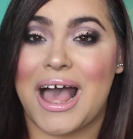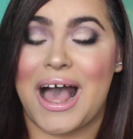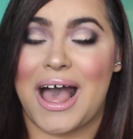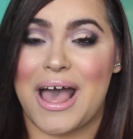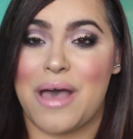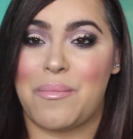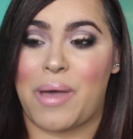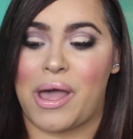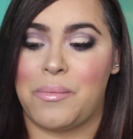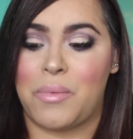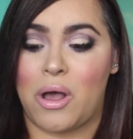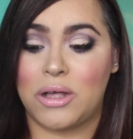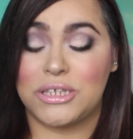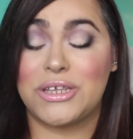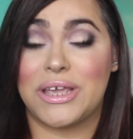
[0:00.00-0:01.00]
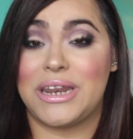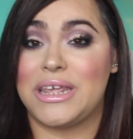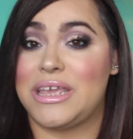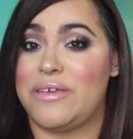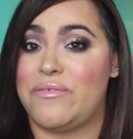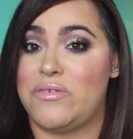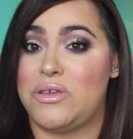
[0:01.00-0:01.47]
I'm also going to
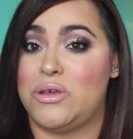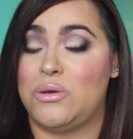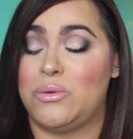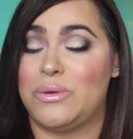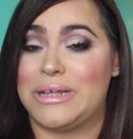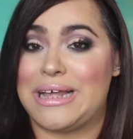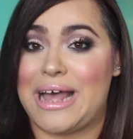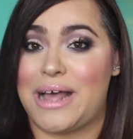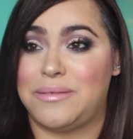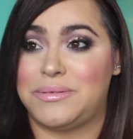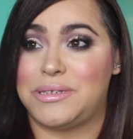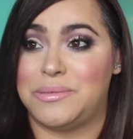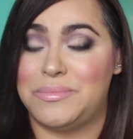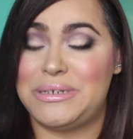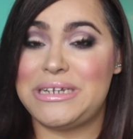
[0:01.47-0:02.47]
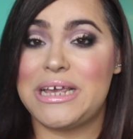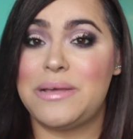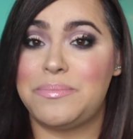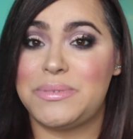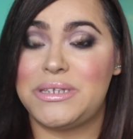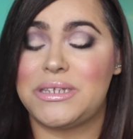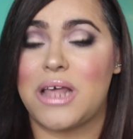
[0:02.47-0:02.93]
give you some
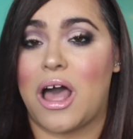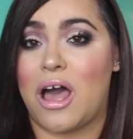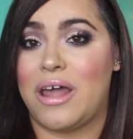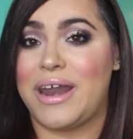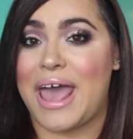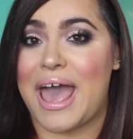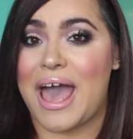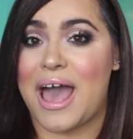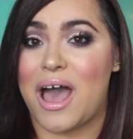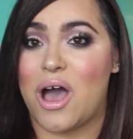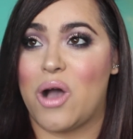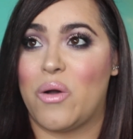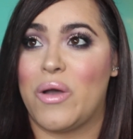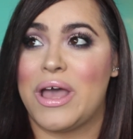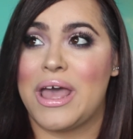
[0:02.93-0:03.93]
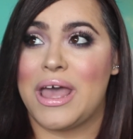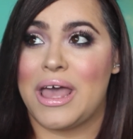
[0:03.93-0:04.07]
tips on how